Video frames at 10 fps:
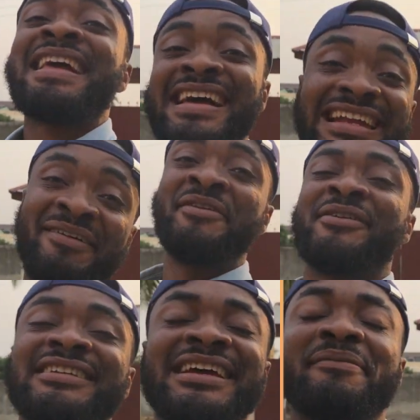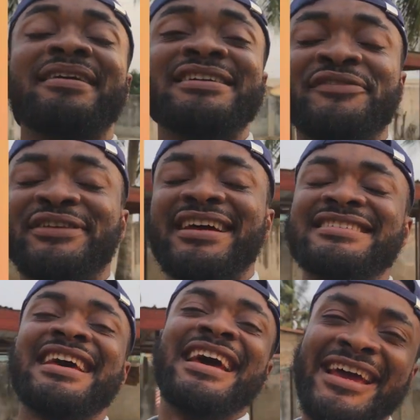Let me know what you think about this footage
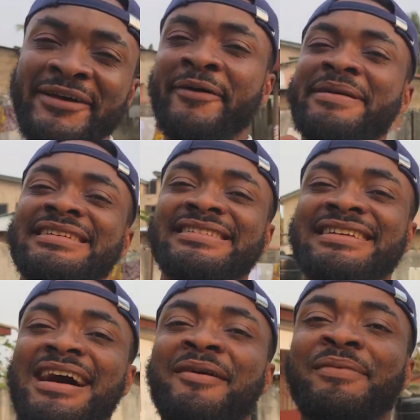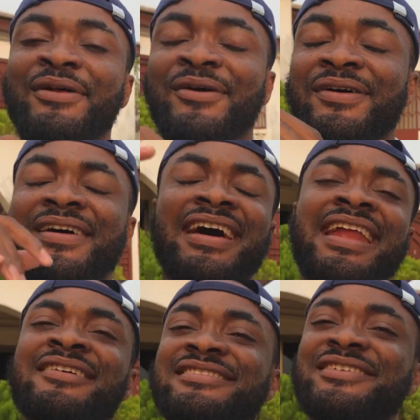in the comment section down below, and I'll
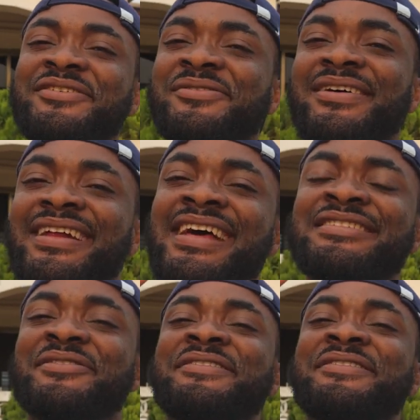see you in the next one.